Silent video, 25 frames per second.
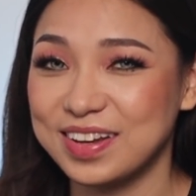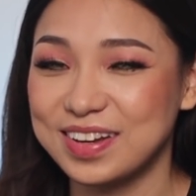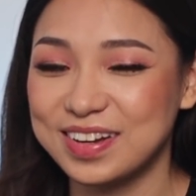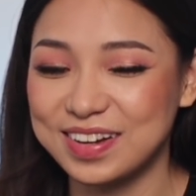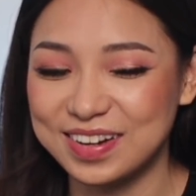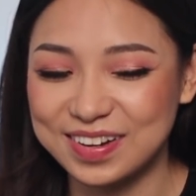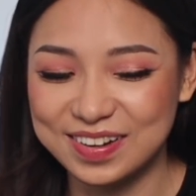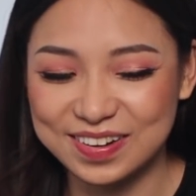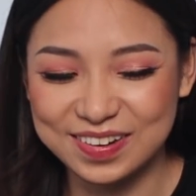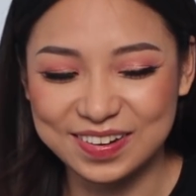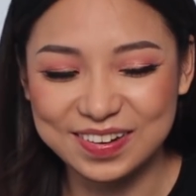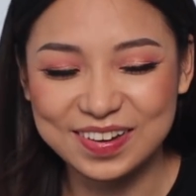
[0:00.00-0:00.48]

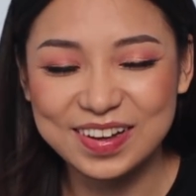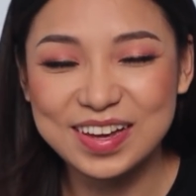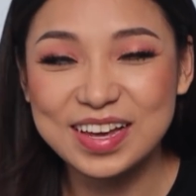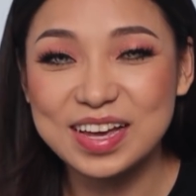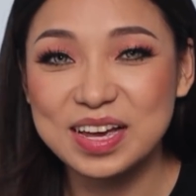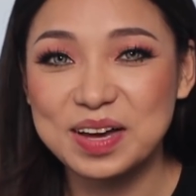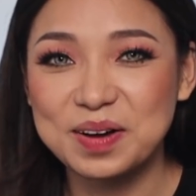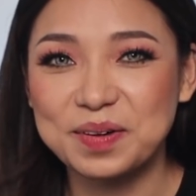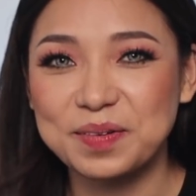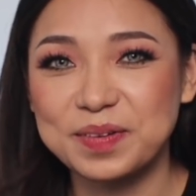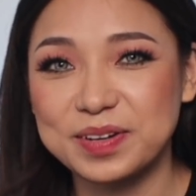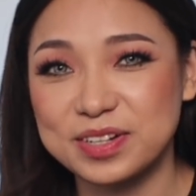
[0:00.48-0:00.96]
know.
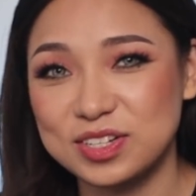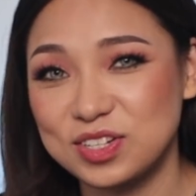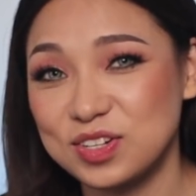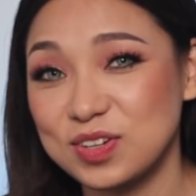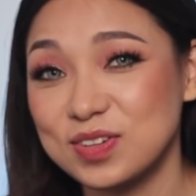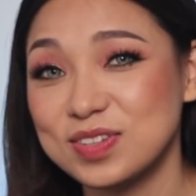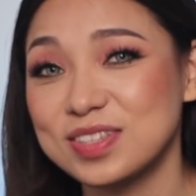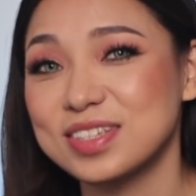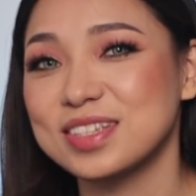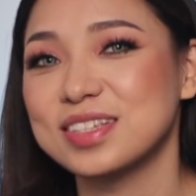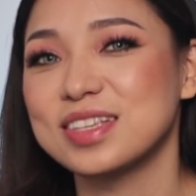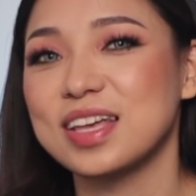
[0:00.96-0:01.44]
But
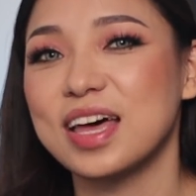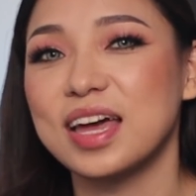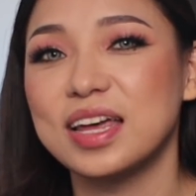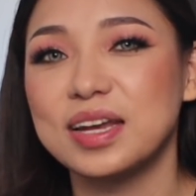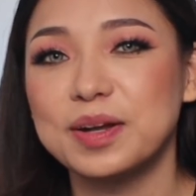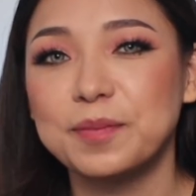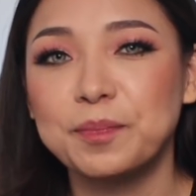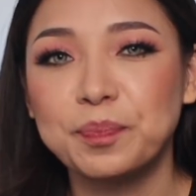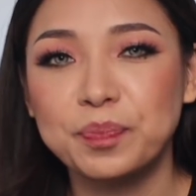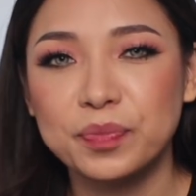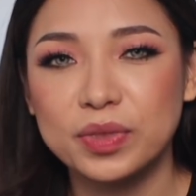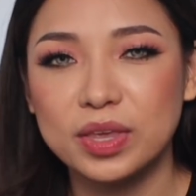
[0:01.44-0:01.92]
jokes
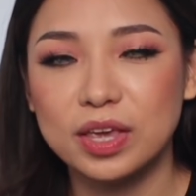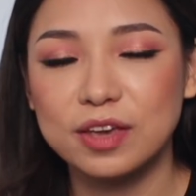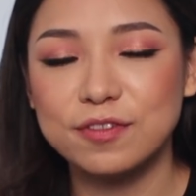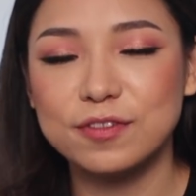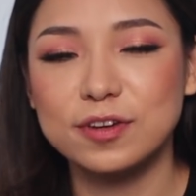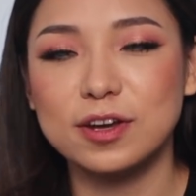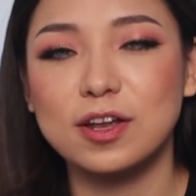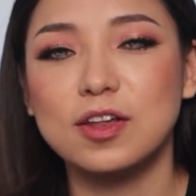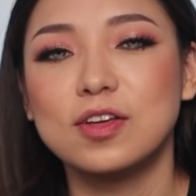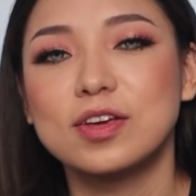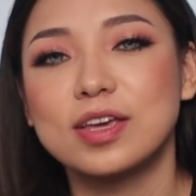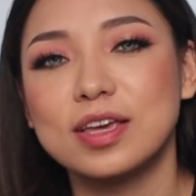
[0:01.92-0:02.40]
aside, if
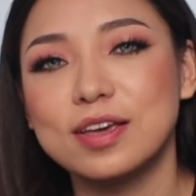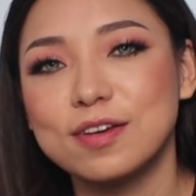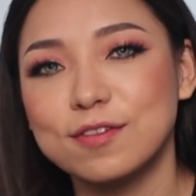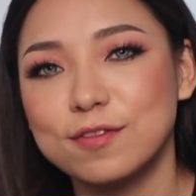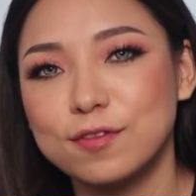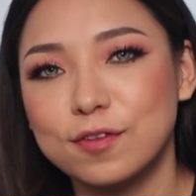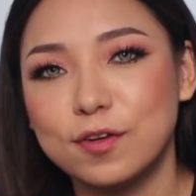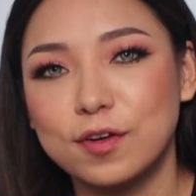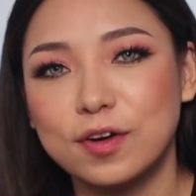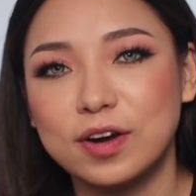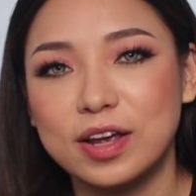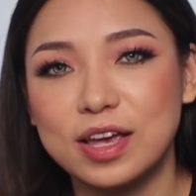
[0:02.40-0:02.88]
you're looking
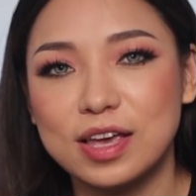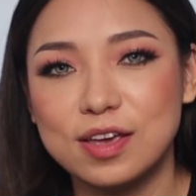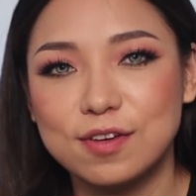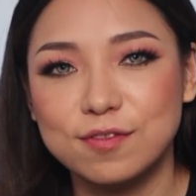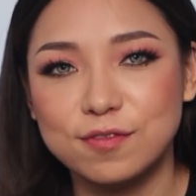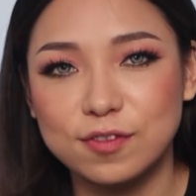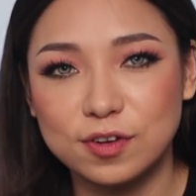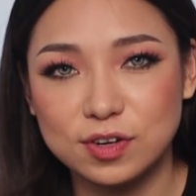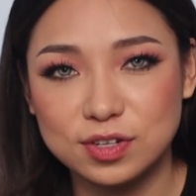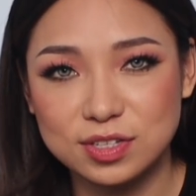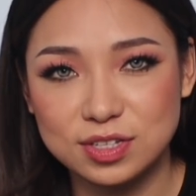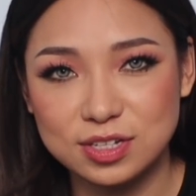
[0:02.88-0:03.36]
for a
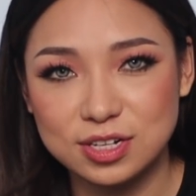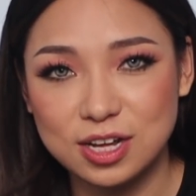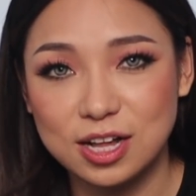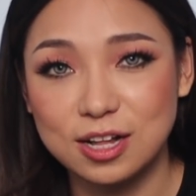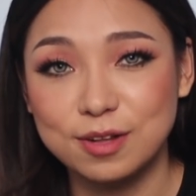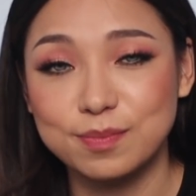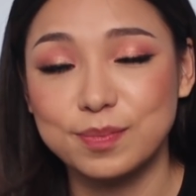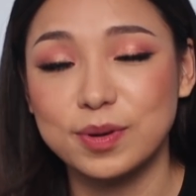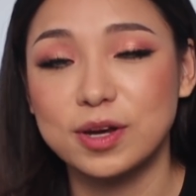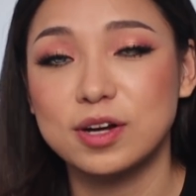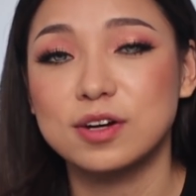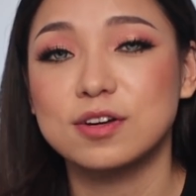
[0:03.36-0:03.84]

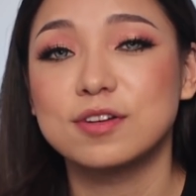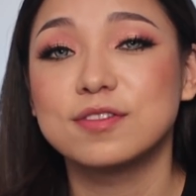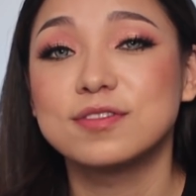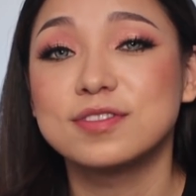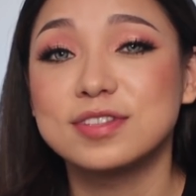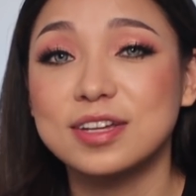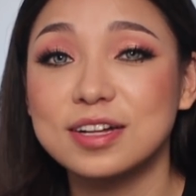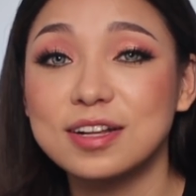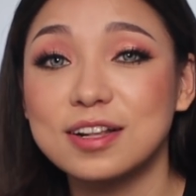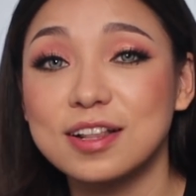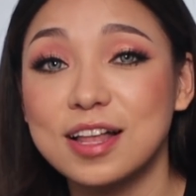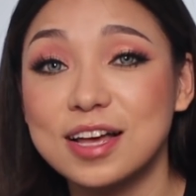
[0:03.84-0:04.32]
versatile pair of
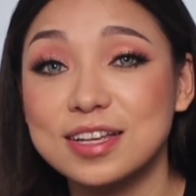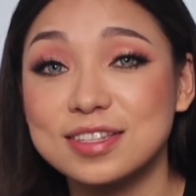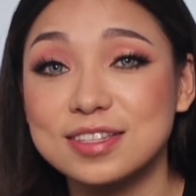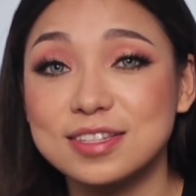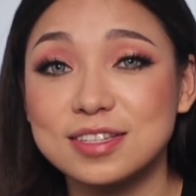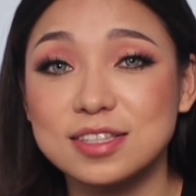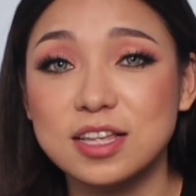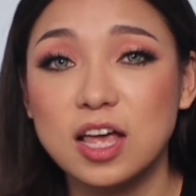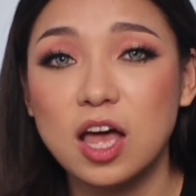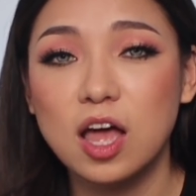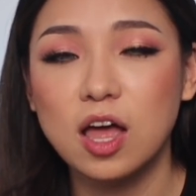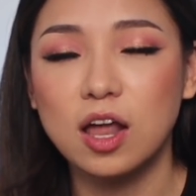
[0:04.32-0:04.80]

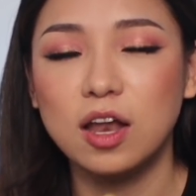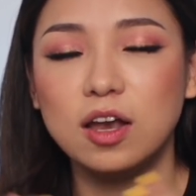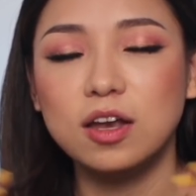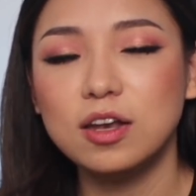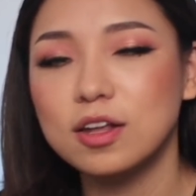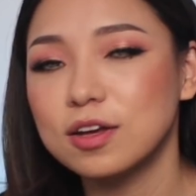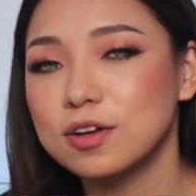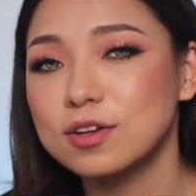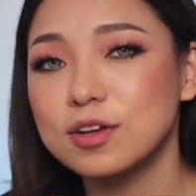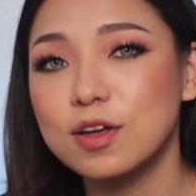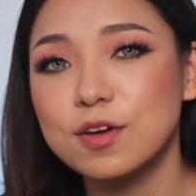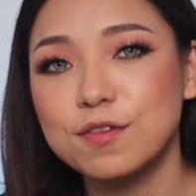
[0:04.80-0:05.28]
sunglasses,
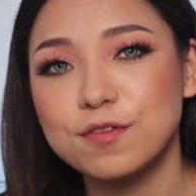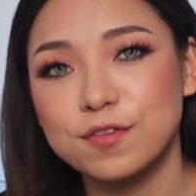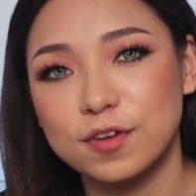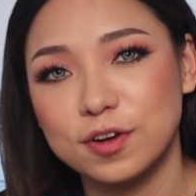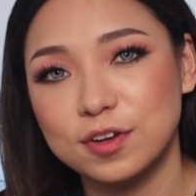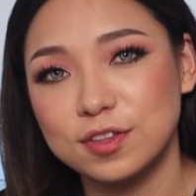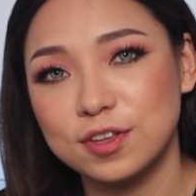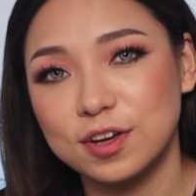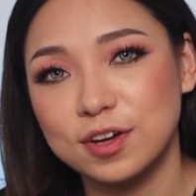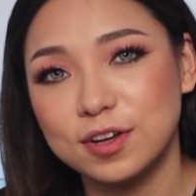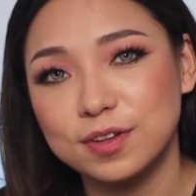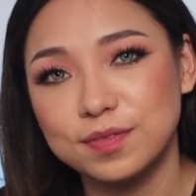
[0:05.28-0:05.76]
look no
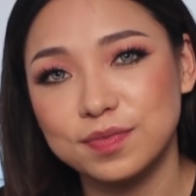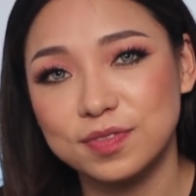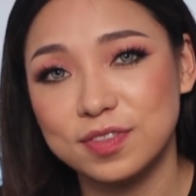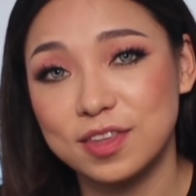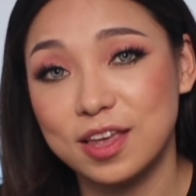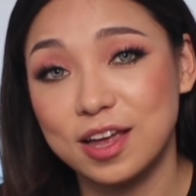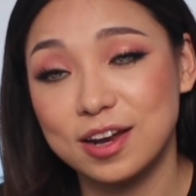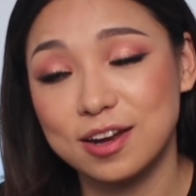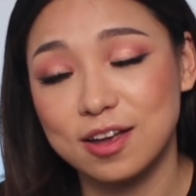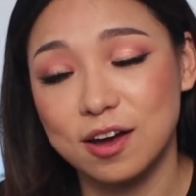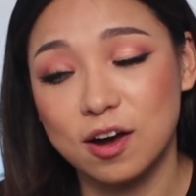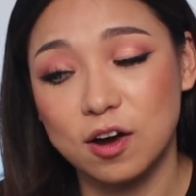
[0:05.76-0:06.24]
further
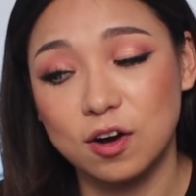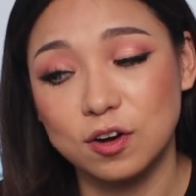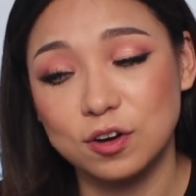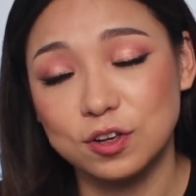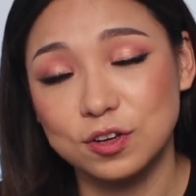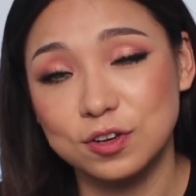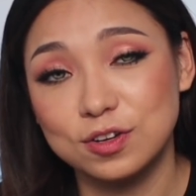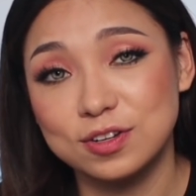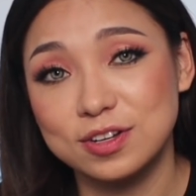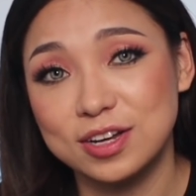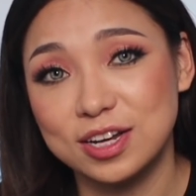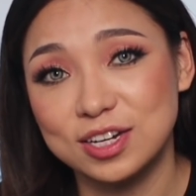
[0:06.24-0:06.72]
than our
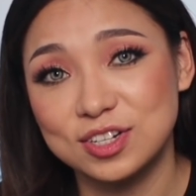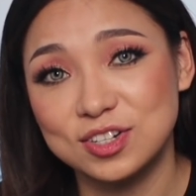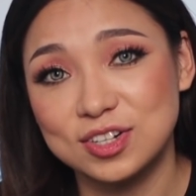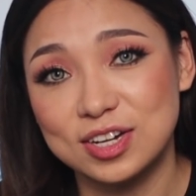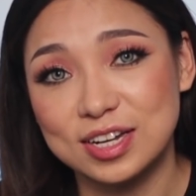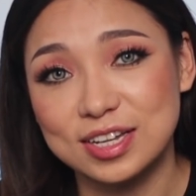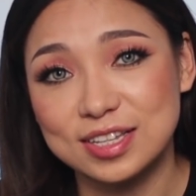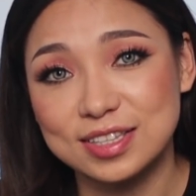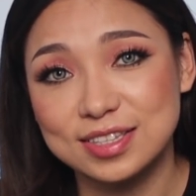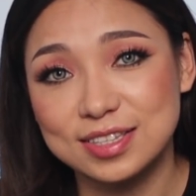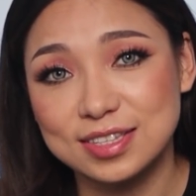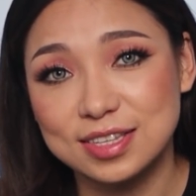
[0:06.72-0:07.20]
Gunda
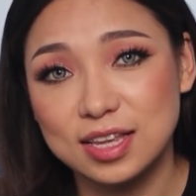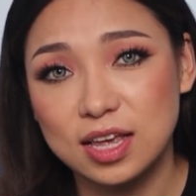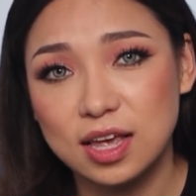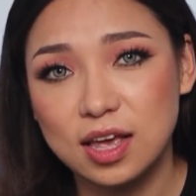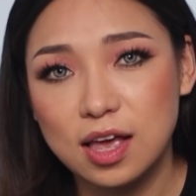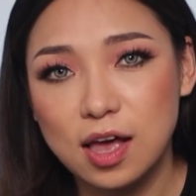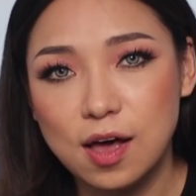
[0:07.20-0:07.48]
shades.